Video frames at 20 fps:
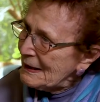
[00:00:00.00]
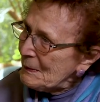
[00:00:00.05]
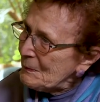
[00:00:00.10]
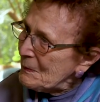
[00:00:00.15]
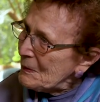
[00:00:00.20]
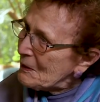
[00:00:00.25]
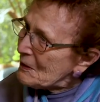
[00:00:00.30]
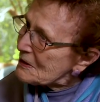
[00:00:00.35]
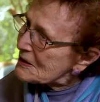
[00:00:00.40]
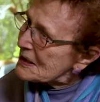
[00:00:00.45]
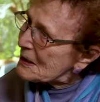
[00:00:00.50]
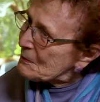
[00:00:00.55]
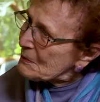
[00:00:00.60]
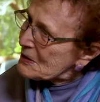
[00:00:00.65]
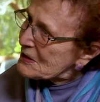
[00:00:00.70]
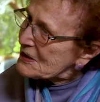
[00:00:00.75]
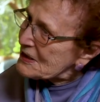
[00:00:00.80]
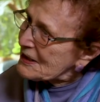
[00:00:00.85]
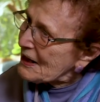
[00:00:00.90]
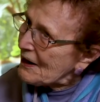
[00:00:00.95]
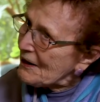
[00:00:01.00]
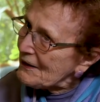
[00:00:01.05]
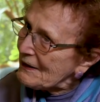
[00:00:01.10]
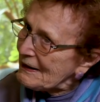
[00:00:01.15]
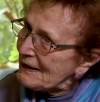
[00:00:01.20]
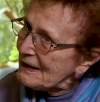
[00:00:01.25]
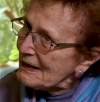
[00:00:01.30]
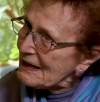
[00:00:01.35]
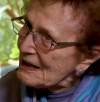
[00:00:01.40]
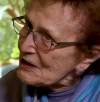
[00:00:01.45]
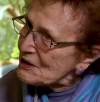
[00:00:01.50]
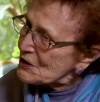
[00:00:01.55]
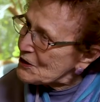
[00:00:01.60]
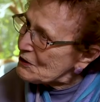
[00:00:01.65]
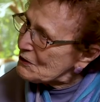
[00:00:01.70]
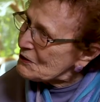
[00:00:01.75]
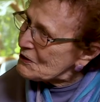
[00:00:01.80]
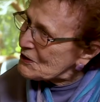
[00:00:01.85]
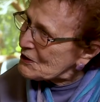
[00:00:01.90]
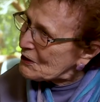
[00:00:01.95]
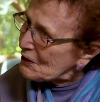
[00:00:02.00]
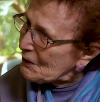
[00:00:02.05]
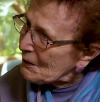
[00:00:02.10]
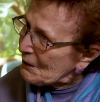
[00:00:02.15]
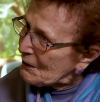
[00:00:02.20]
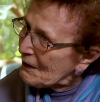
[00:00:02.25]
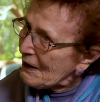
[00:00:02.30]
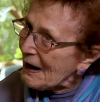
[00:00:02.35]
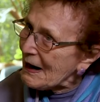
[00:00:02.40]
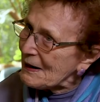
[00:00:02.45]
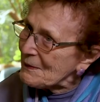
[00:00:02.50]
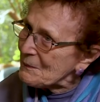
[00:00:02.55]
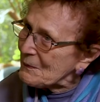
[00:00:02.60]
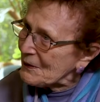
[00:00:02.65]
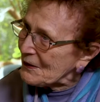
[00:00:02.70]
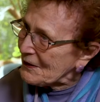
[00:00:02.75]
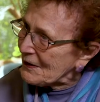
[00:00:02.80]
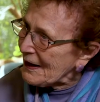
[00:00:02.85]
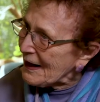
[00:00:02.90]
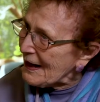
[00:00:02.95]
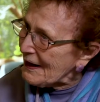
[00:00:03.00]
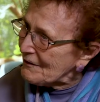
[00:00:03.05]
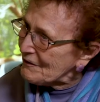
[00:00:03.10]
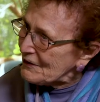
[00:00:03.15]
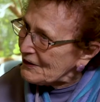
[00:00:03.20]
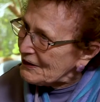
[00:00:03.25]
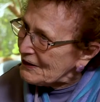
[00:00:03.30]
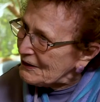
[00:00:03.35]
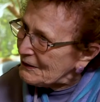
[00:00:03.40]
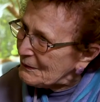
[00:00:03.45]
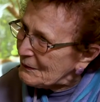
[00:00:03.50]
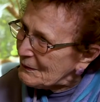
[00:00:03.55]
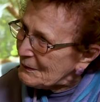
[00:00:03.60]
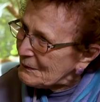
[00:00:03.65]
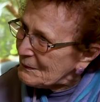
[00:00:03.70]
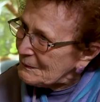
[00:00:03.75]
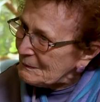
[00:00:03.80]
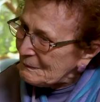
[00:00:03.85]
because they were starting a shoe store on Myrtle Avenue.